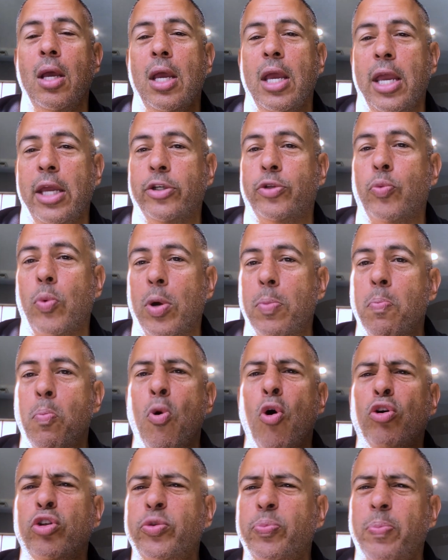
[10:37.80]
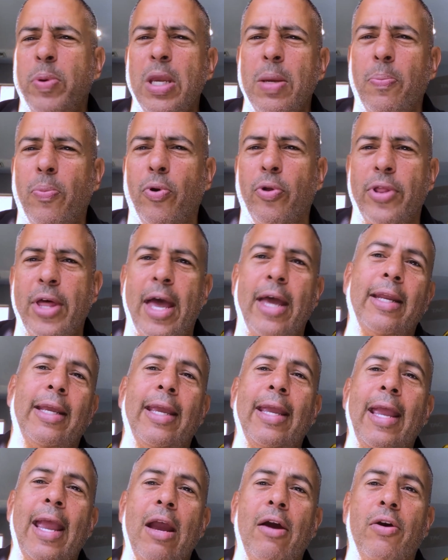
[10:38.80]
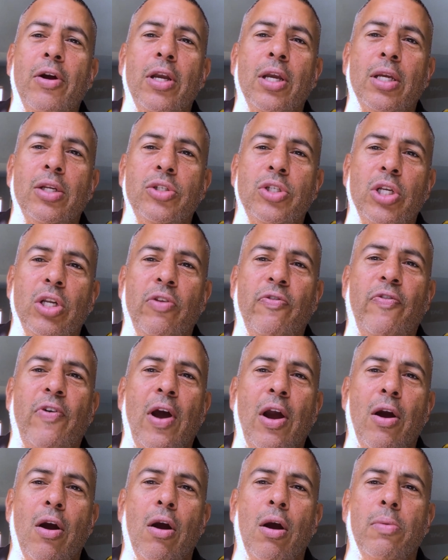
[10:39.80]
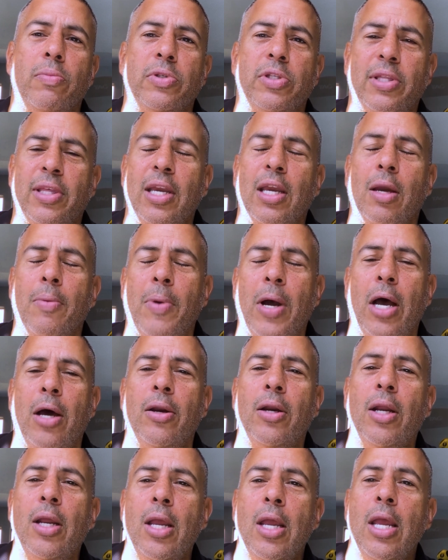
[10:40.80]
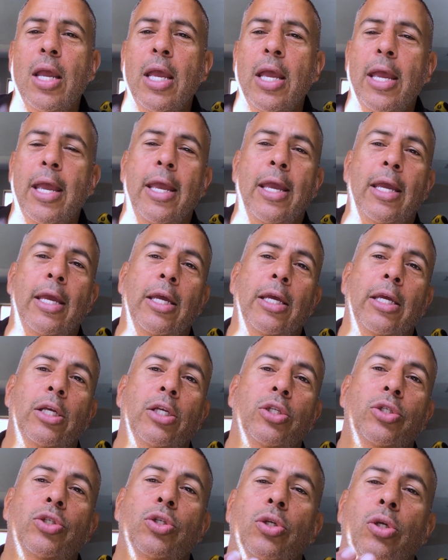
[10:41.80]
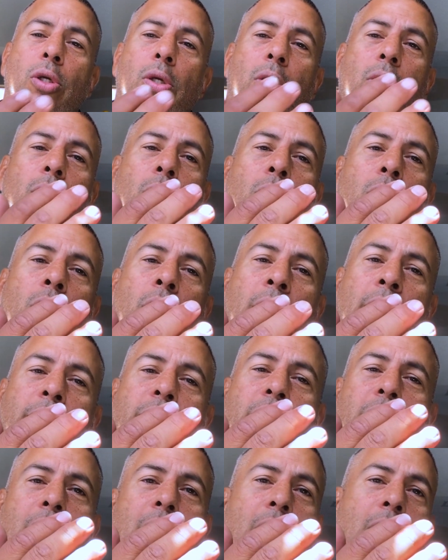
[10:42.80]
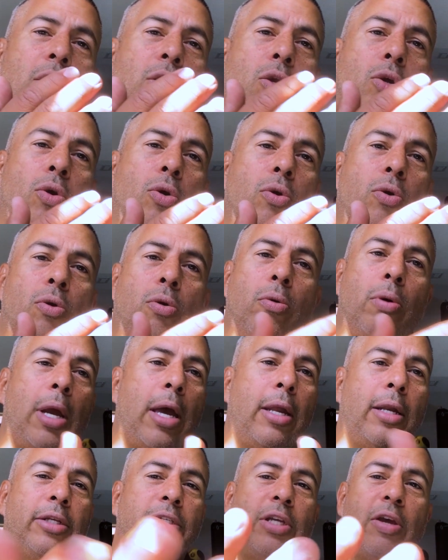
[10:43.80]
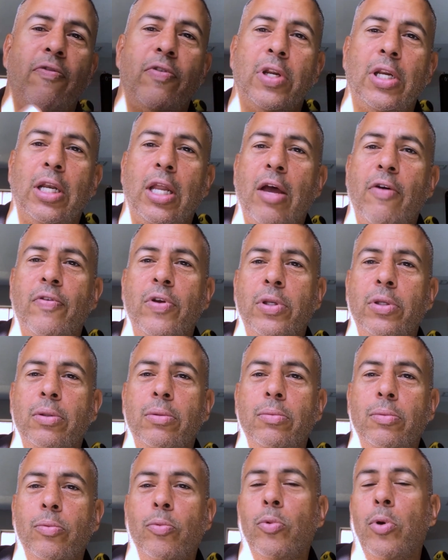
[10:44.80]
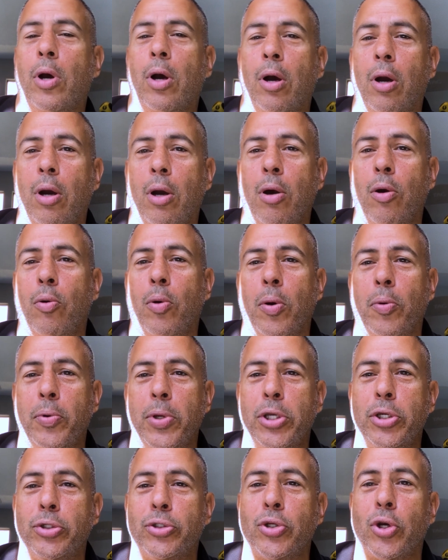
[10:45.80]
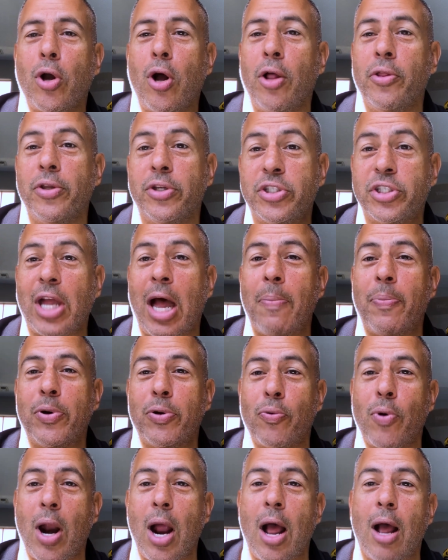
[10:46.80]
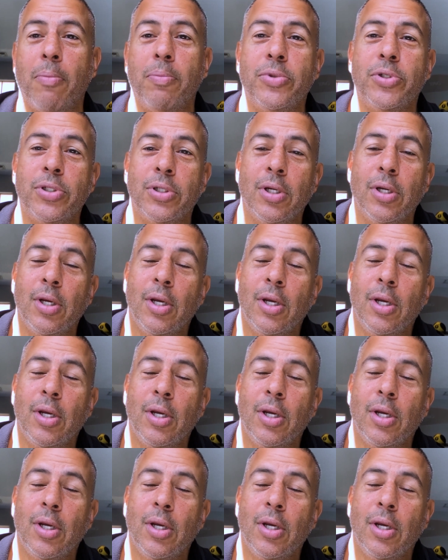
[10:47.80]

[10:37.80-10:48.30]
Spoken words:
is what most people that carry concealed firearms think about, is let's say you're at a 7-Eleven, or what we used to call the stop and robs,